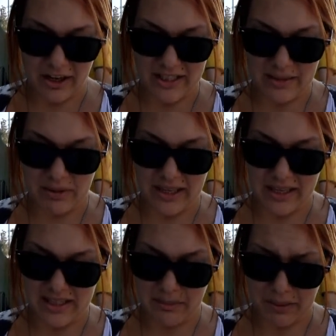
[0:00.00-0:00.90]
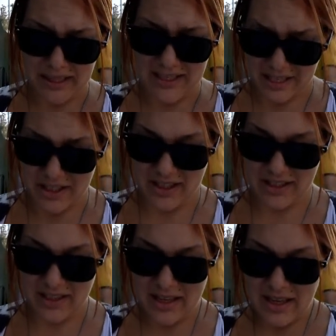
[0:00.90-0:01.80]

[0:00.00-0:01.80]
on his PlayStation.